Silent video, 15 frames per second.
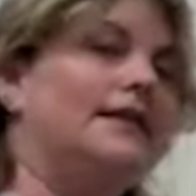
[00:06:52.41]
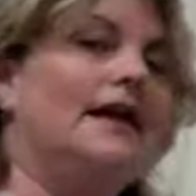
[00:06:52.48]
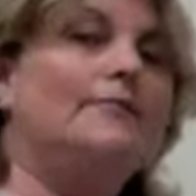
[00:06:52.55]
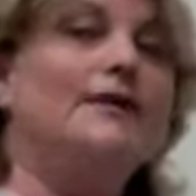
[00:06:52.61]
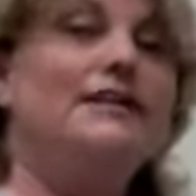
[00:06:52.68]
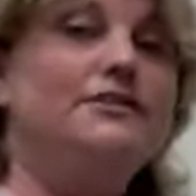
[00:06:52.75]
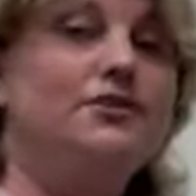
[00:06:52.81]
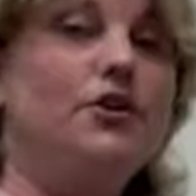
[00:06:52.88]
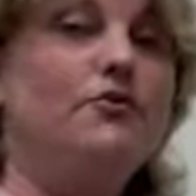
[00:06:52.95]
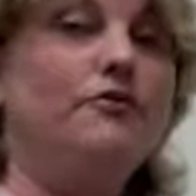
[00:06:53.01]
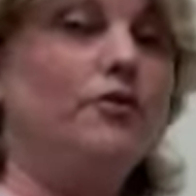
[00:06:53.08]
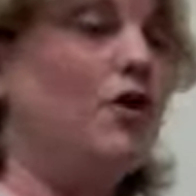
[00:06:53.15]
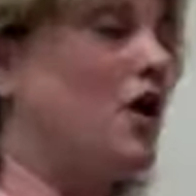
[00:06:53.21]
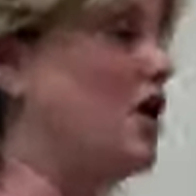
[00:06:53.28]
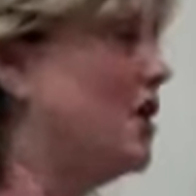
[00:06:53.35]
That means
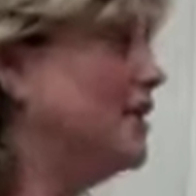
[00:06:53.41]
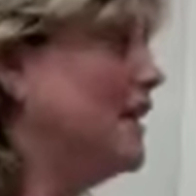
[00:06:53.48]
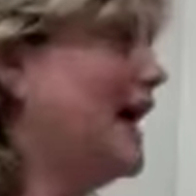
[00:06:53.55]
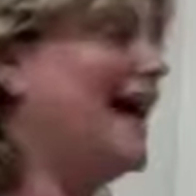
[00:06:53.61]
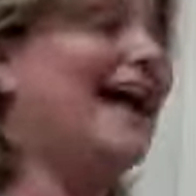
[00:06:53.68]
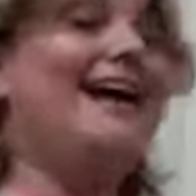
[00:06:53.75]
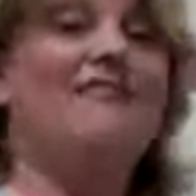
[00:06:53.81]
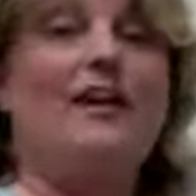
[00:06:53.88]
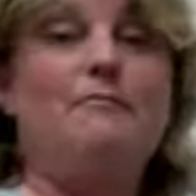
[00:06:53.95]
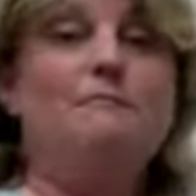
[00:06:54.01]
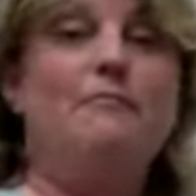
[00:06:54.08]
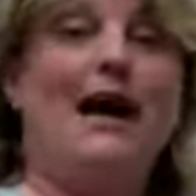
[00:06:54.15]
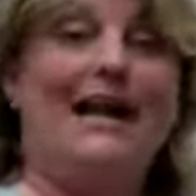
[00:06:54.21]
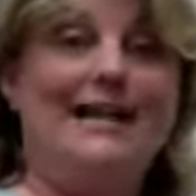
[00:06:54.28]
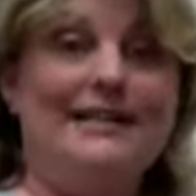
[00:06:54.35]
overall I have a
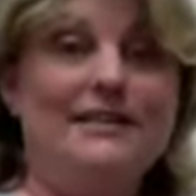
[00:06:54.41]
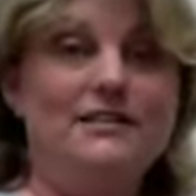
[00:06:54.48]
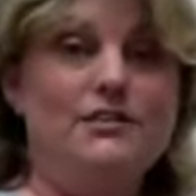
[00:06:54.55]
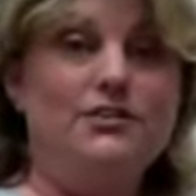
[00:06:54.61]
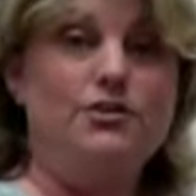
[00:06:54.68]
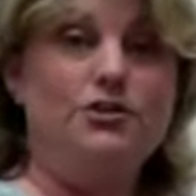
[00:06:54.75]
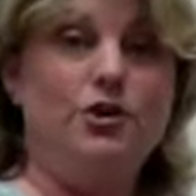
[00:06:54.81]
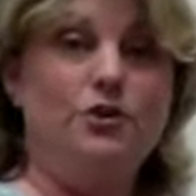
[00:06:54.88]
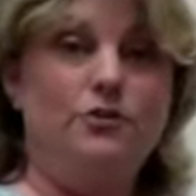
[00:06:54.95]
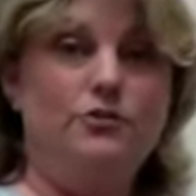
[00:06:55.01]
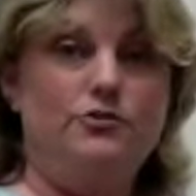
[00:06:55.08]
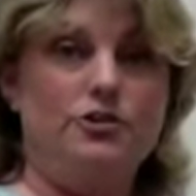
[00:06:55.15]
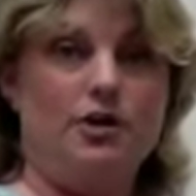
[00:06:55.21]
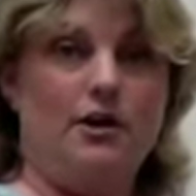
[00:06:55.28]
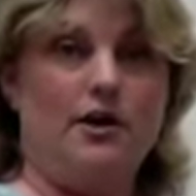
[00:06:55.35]
-2
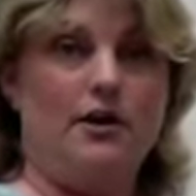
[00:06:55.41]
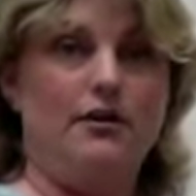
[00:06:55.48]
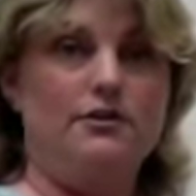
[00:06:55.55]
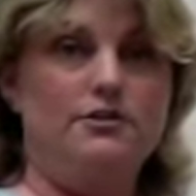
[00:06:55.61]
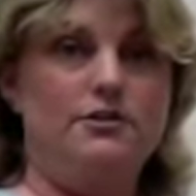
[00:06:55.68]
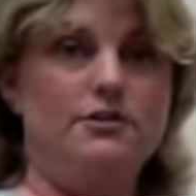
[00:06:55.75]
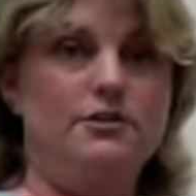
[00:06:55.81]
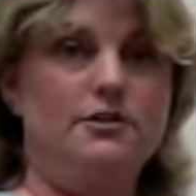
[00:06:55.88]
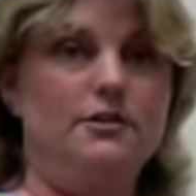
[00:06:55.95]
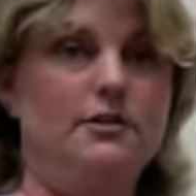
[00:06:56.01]
charge.